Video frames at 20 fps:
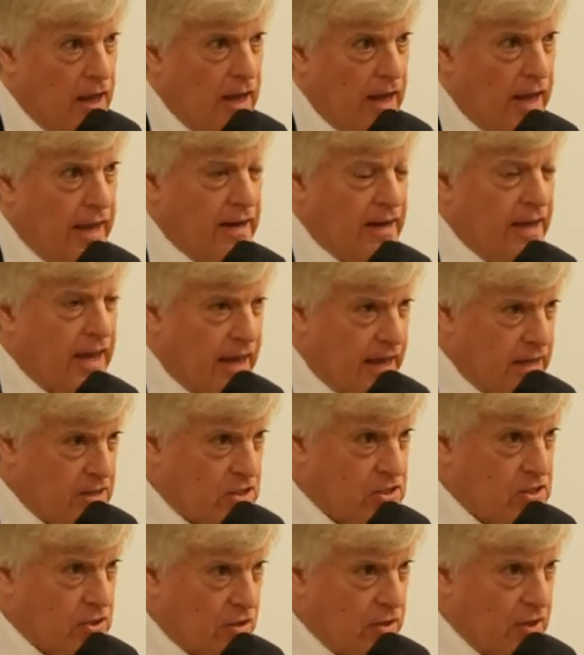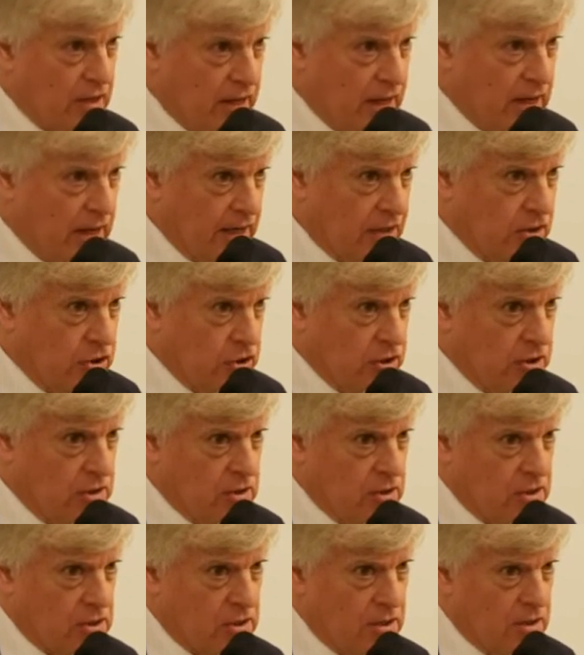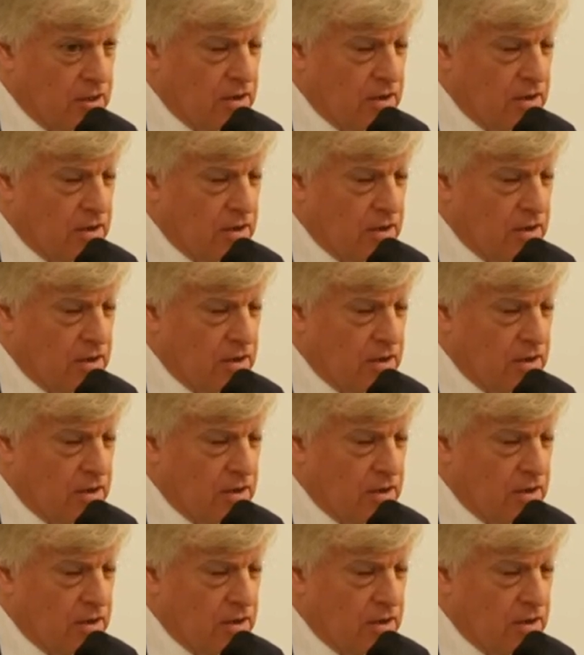and cancel the elections.